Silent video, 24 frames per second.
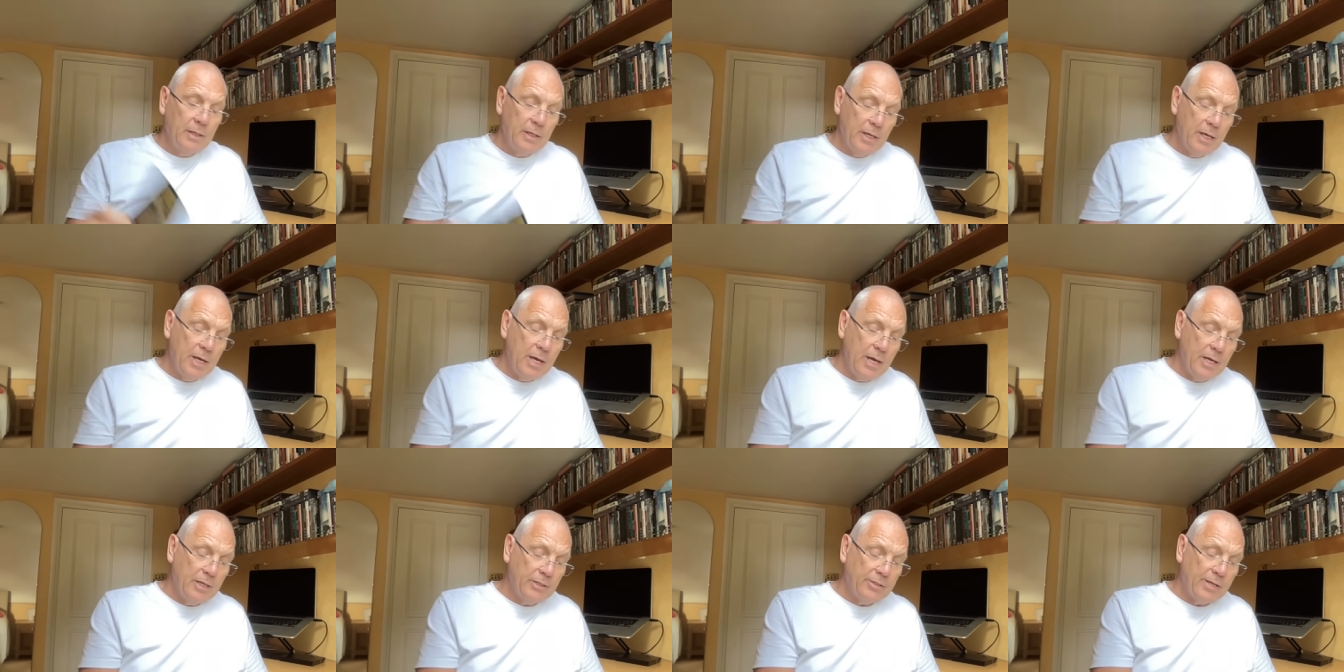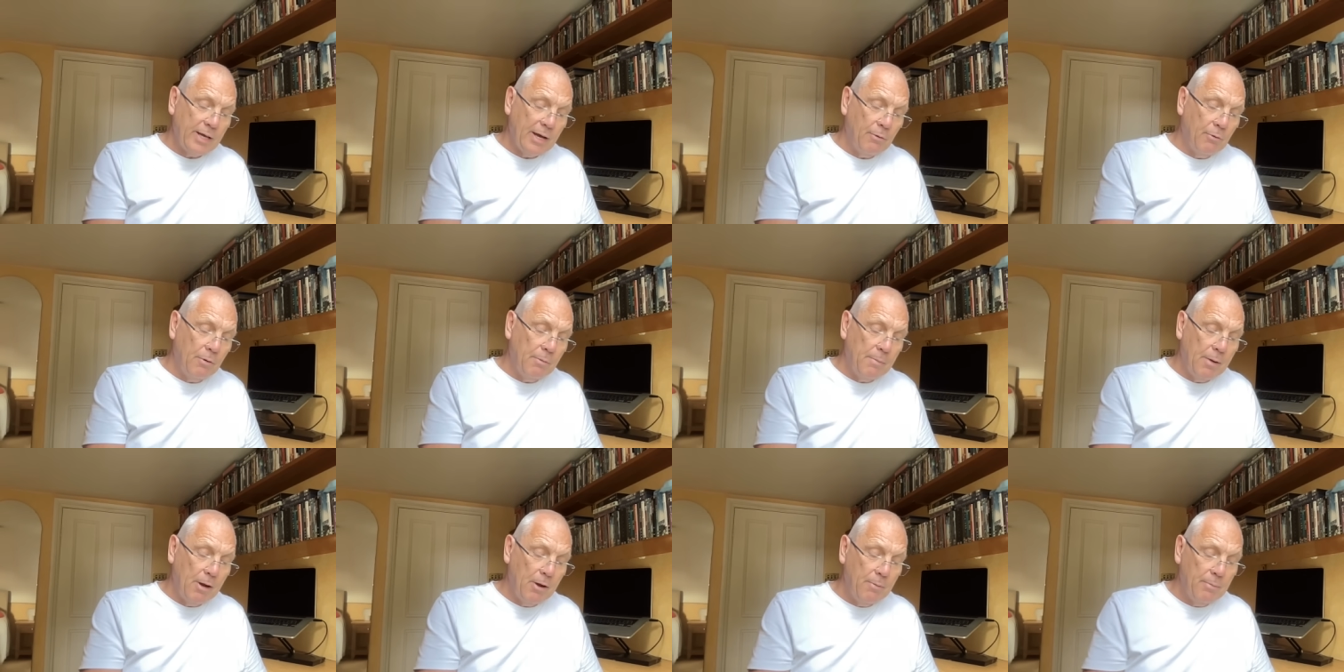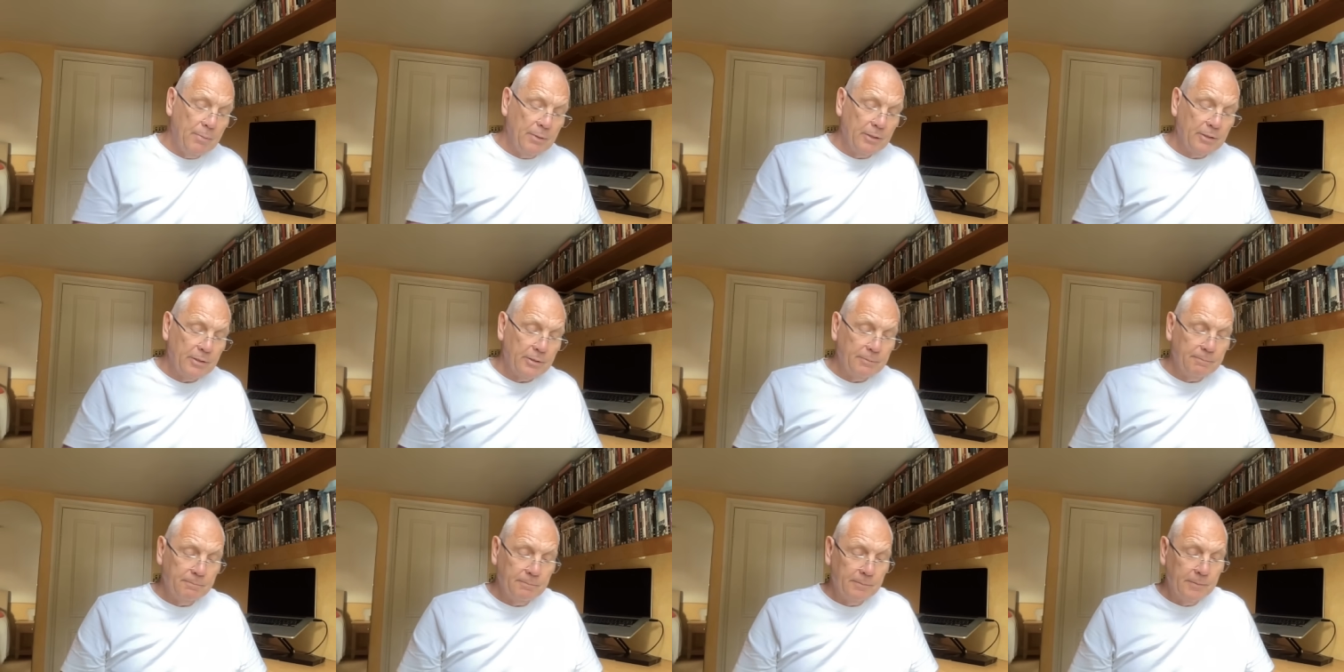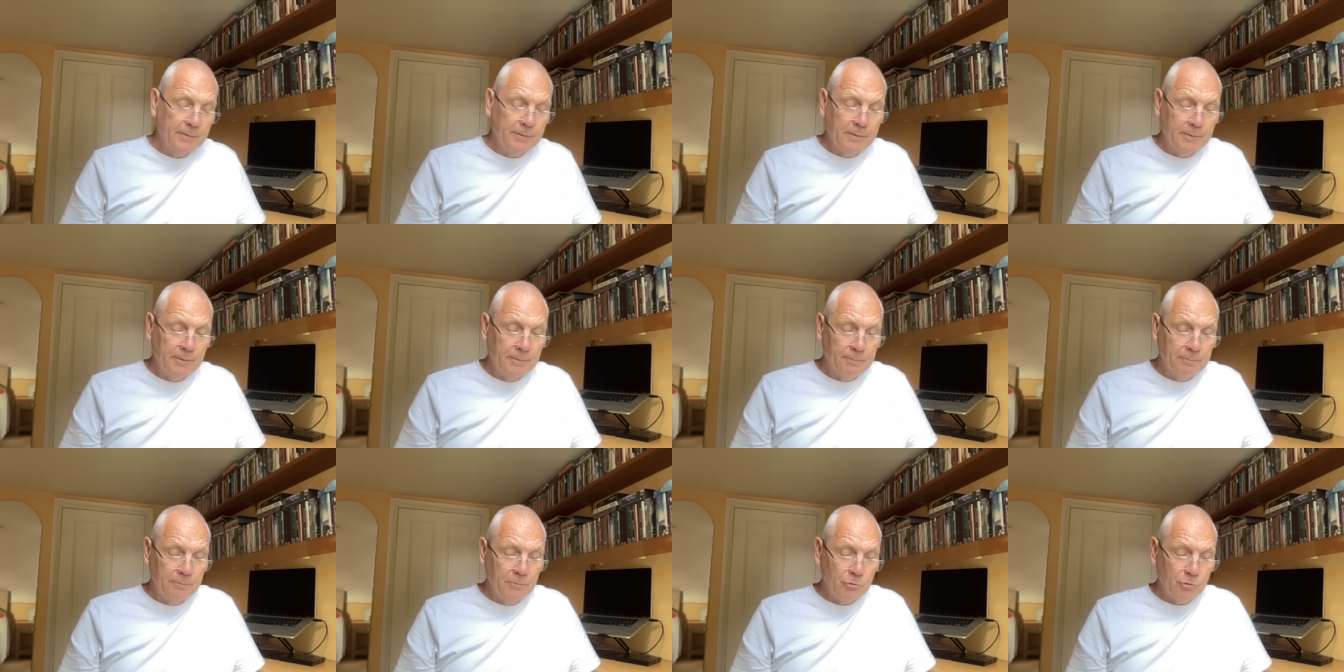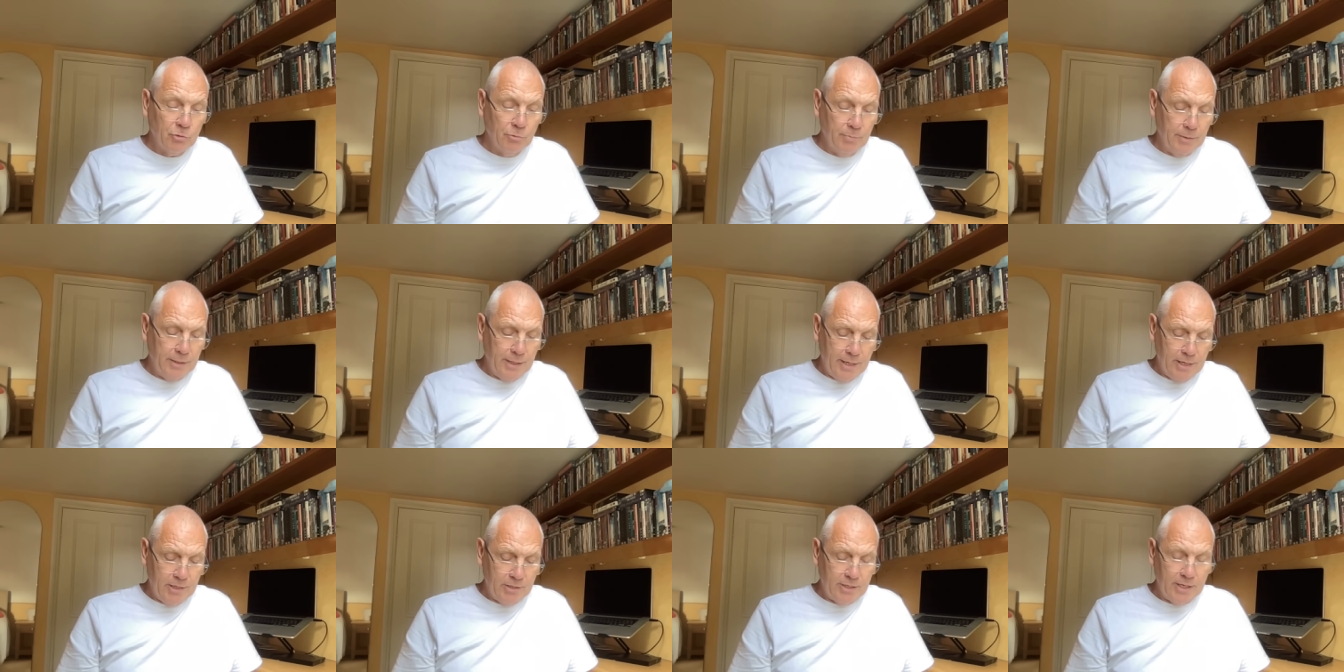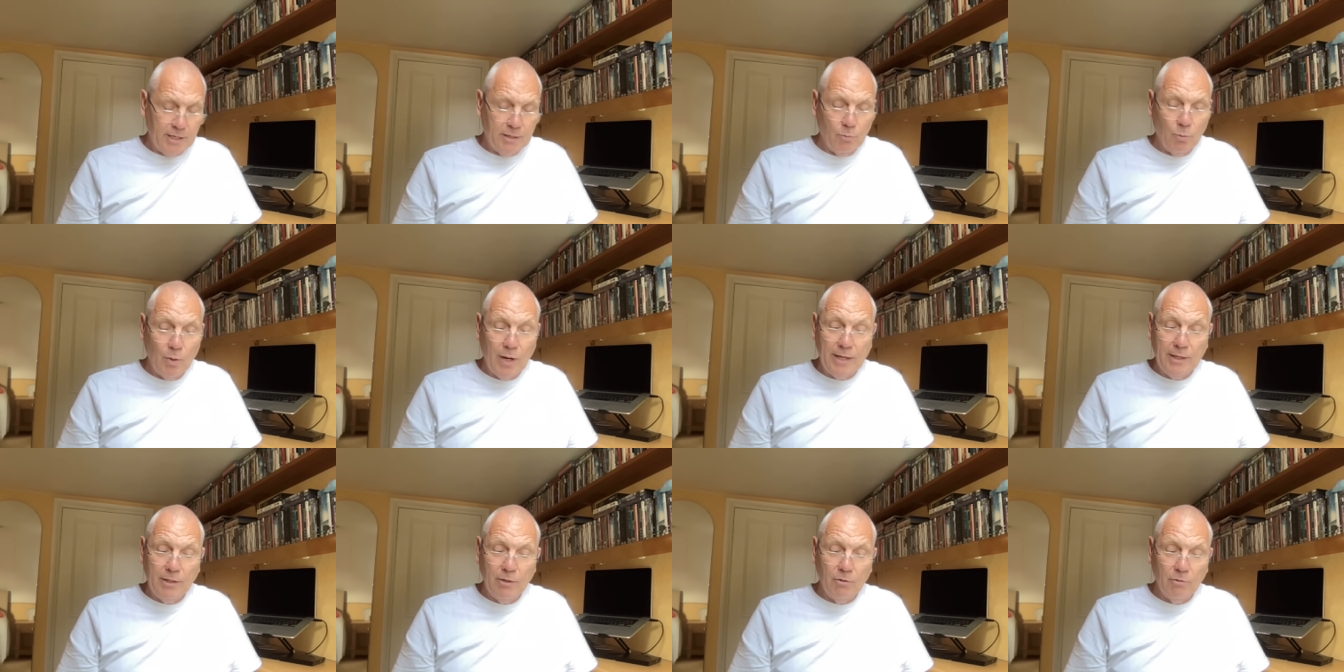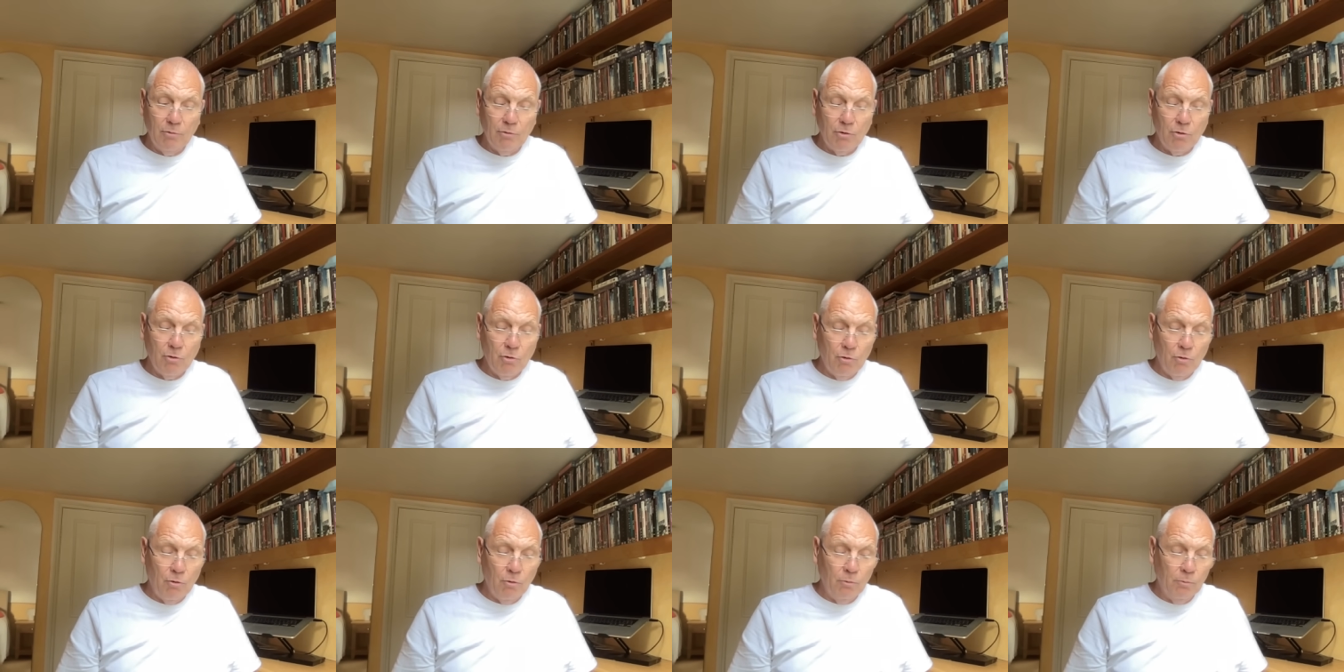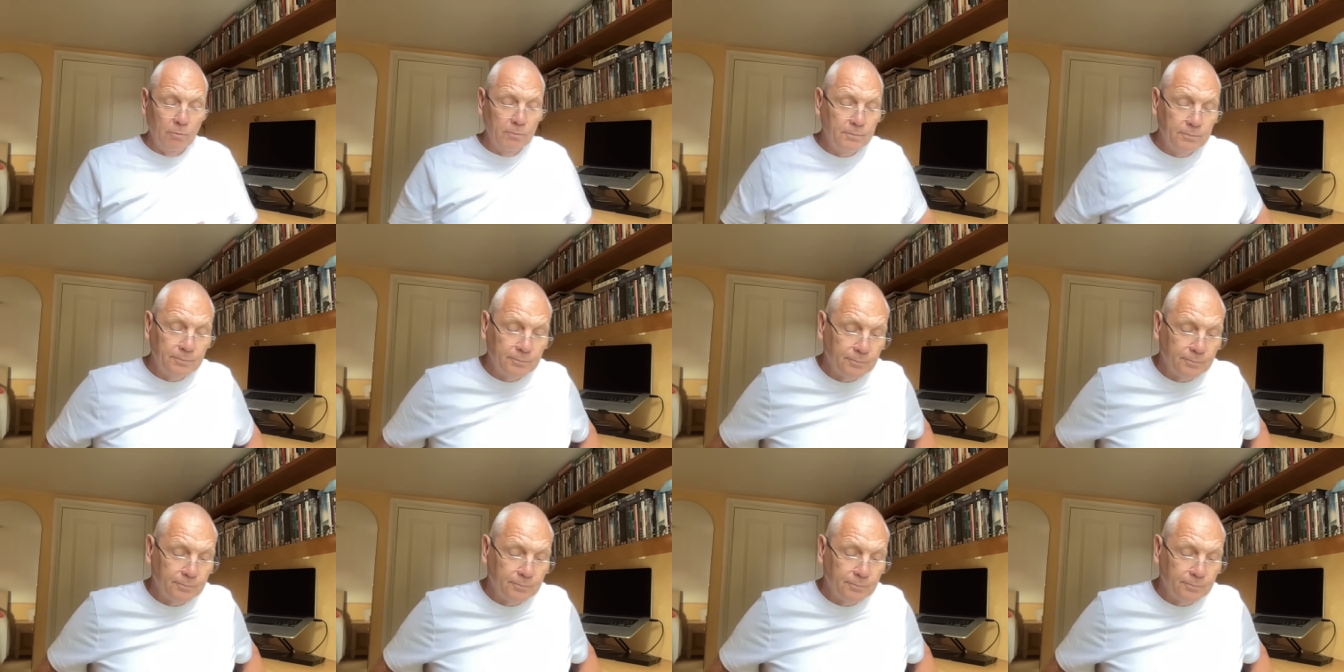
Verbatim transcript: Yeah, tower moment somebody has had a wake up call,